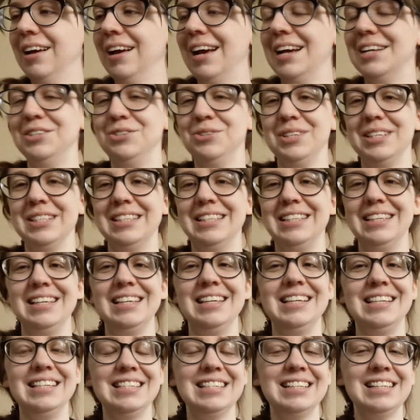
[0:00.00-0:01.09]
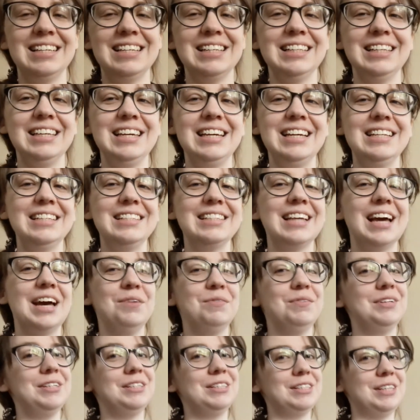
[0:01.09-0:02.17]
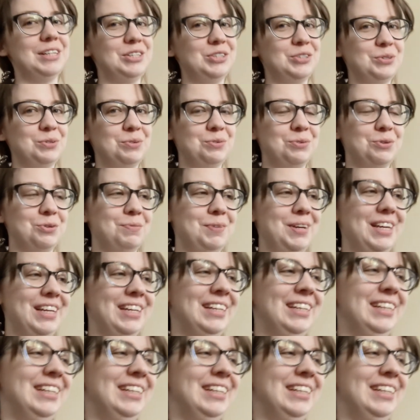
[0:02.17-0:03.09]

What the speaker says: as you can see, easy to clean is kind of an essential for me.